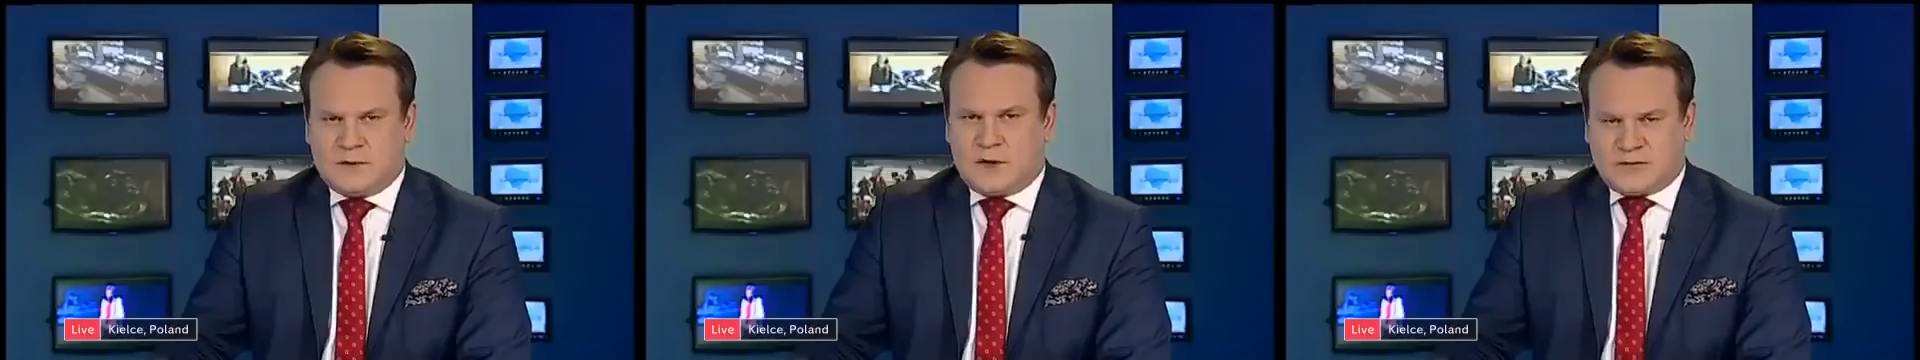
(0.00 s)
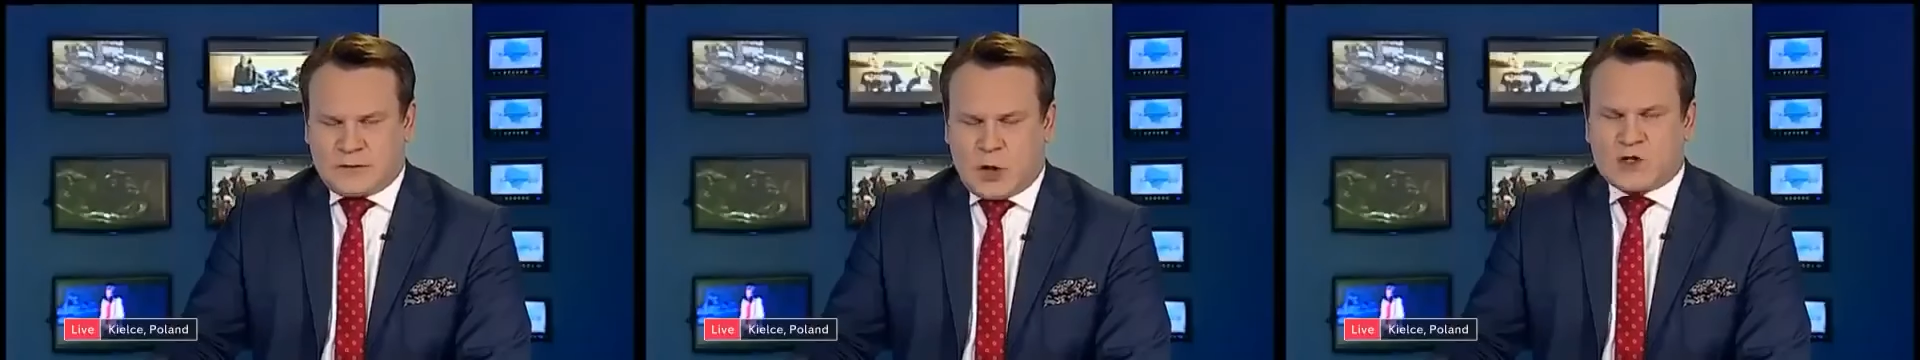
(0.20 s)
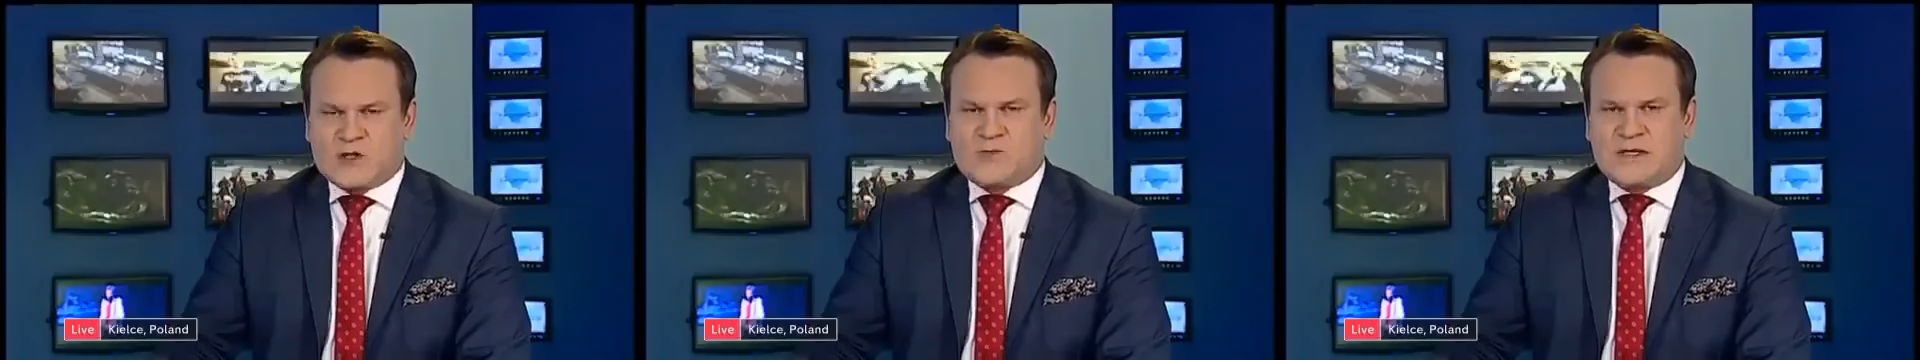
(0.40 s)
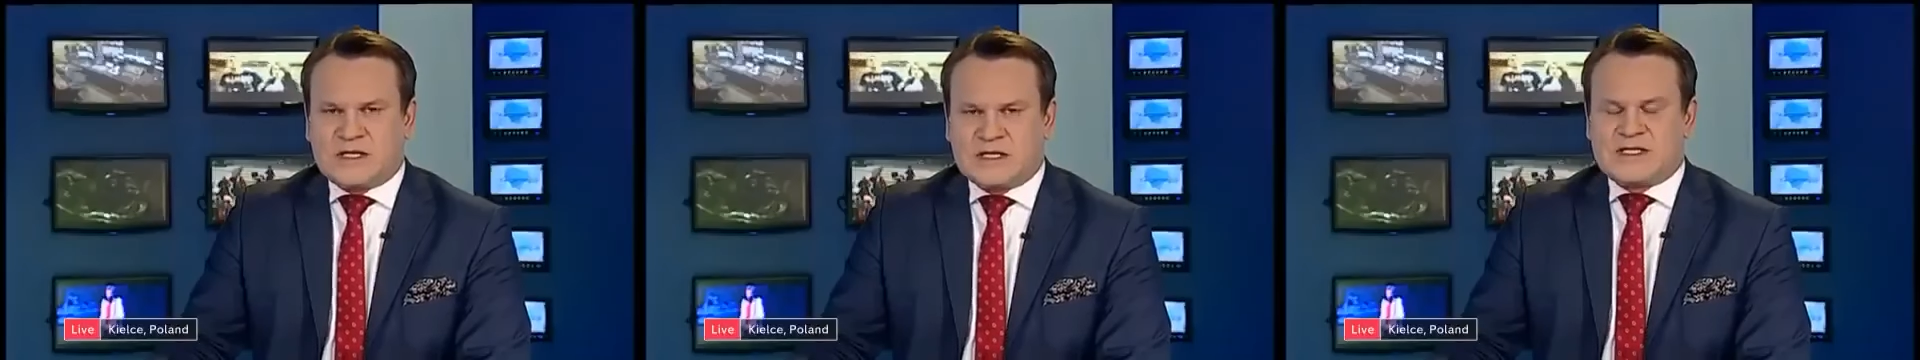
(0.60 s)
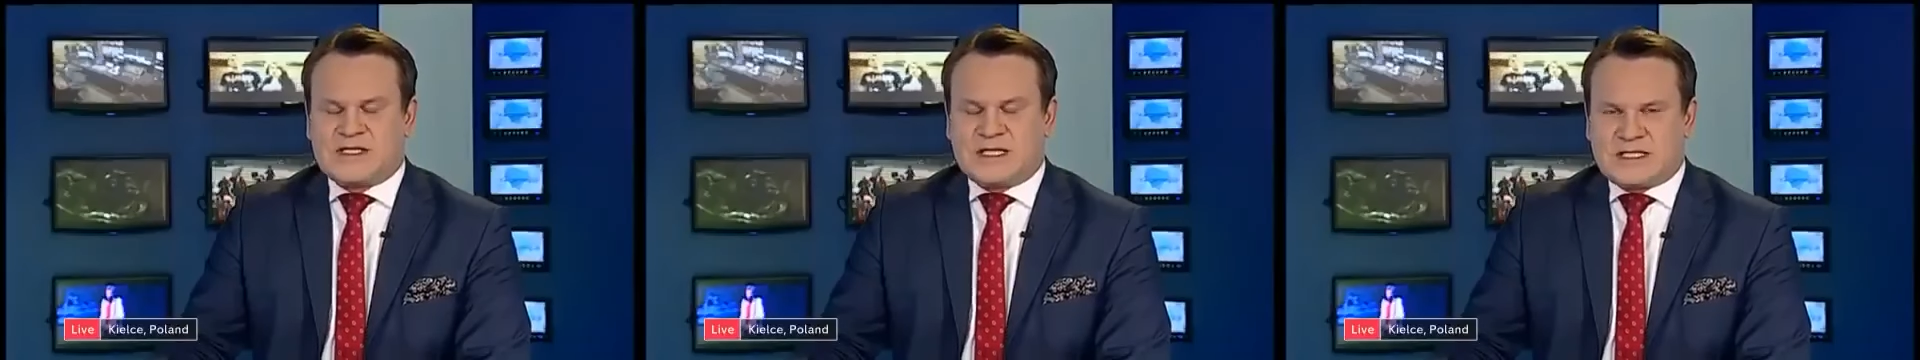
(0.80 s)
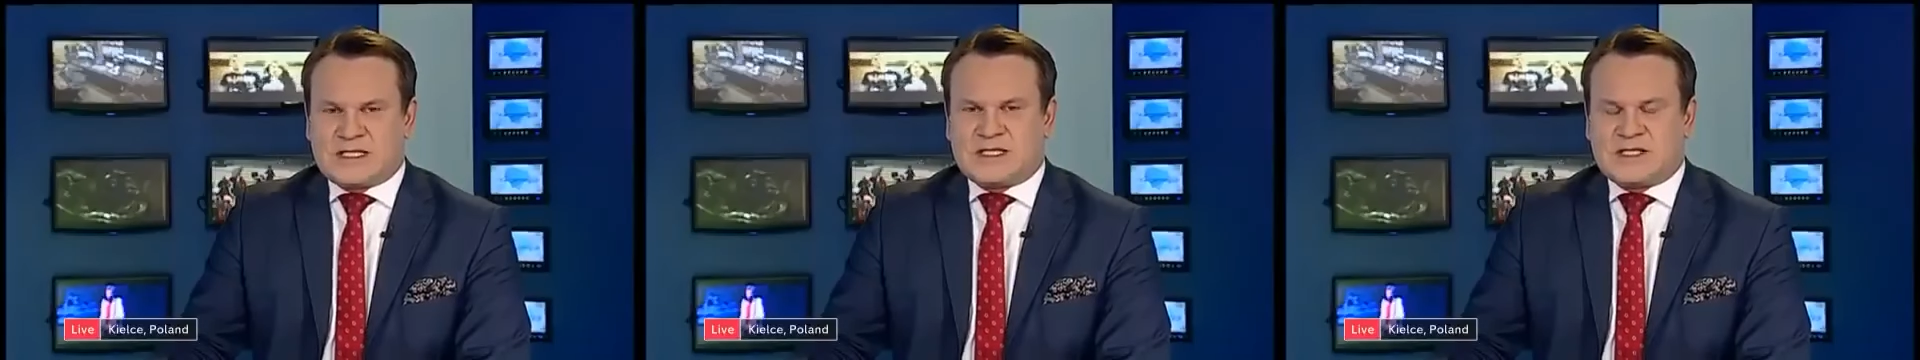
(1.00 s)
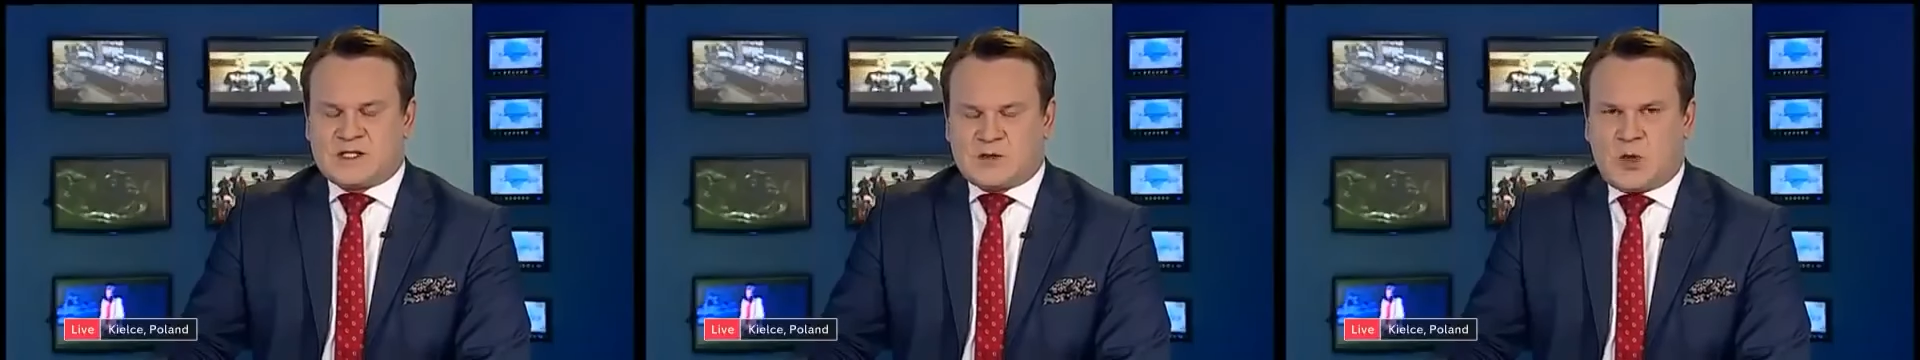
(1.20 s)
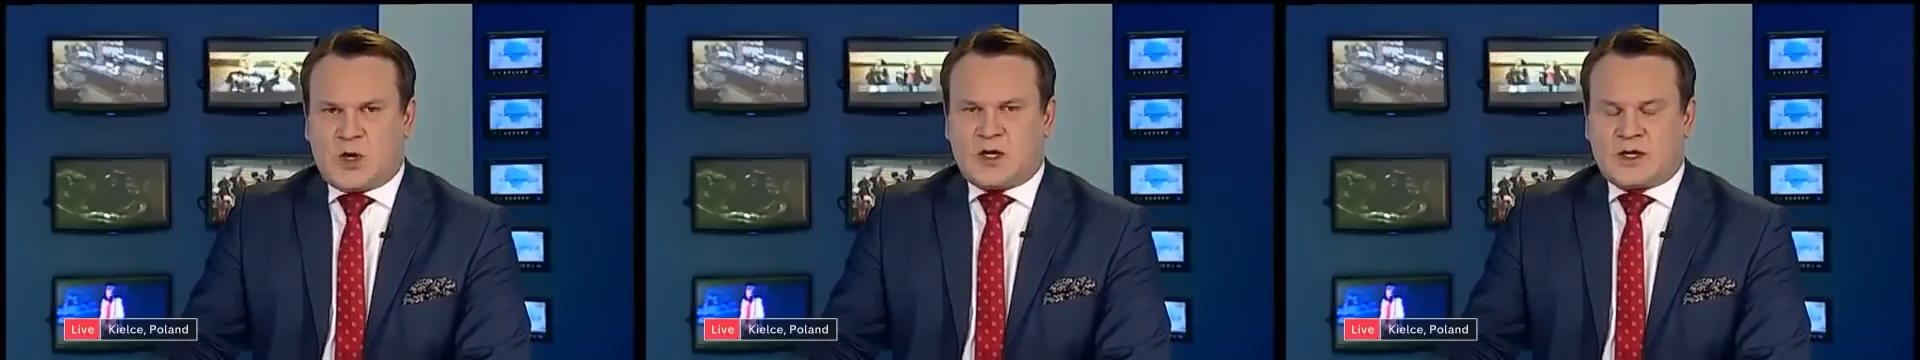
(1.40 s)
Of course, because this
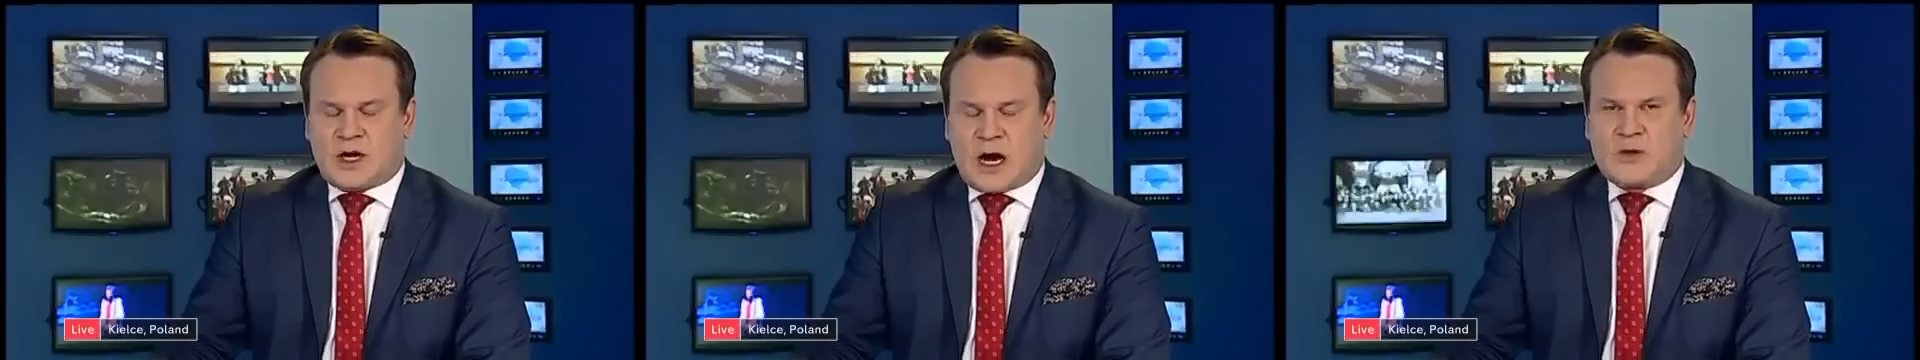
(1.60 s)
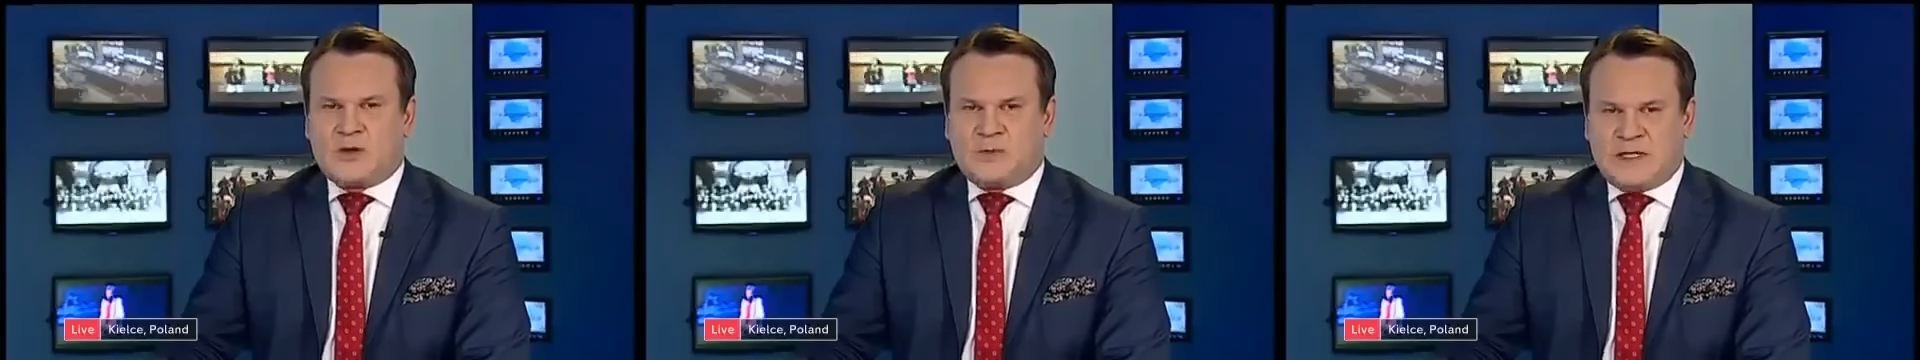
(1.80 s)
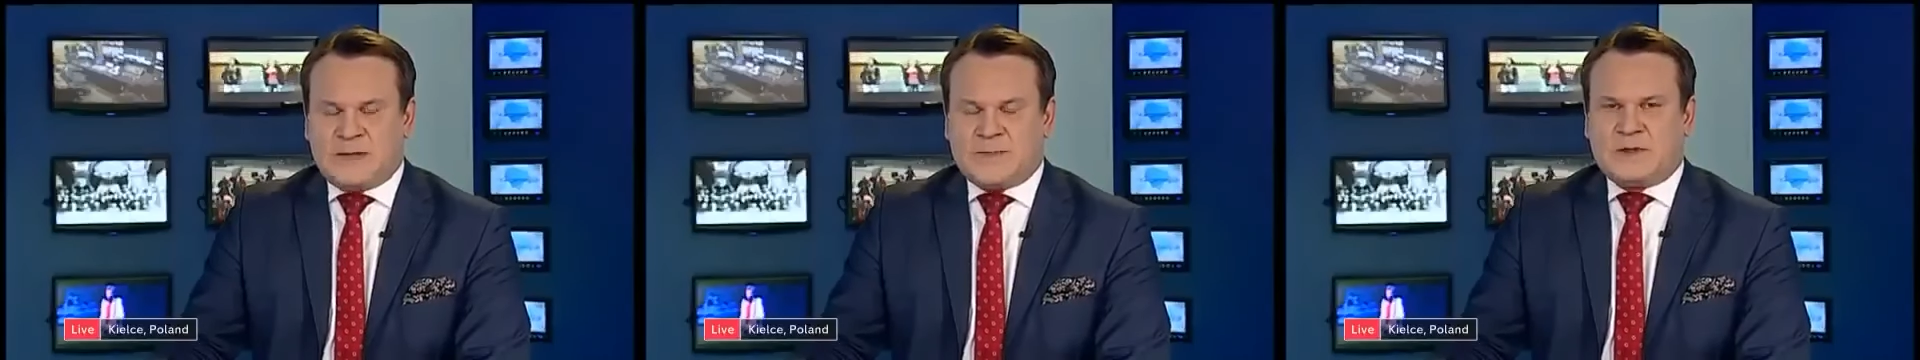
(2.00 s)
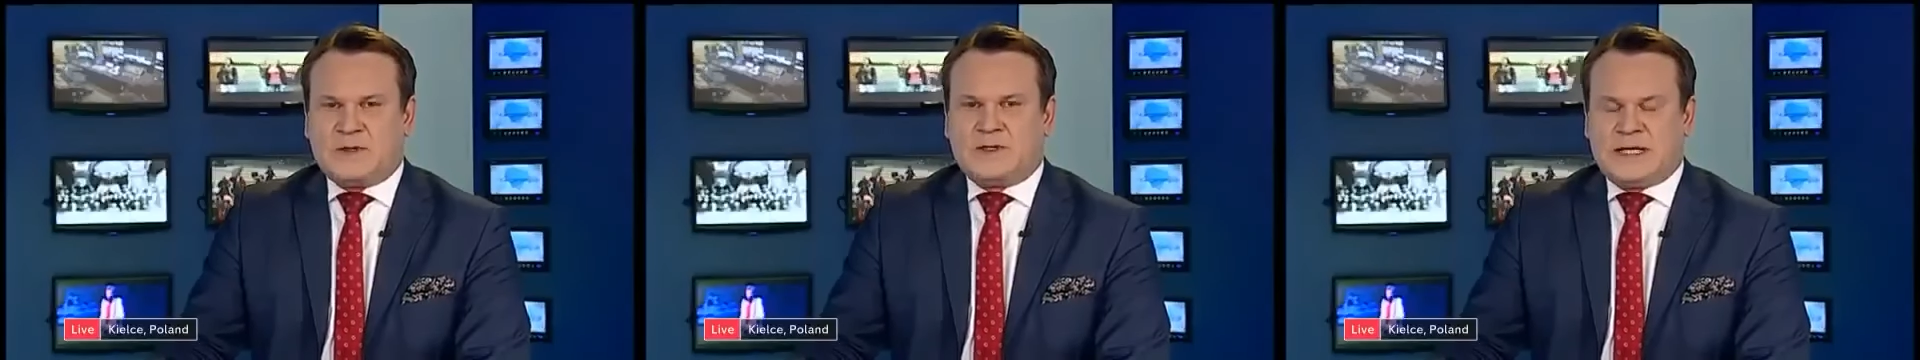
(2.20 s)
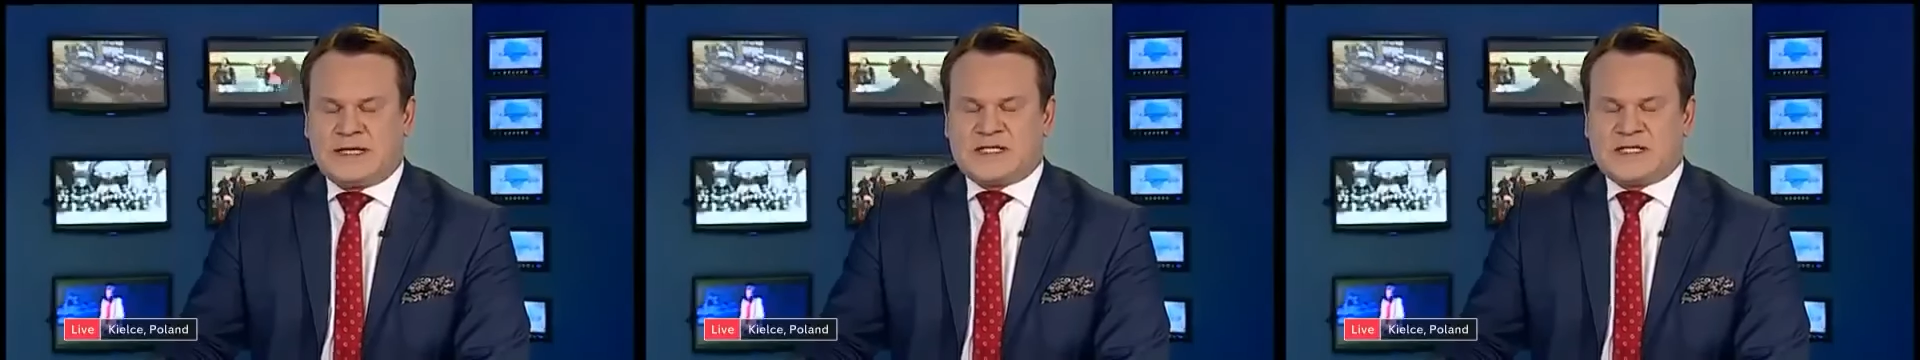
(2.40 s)
is what our people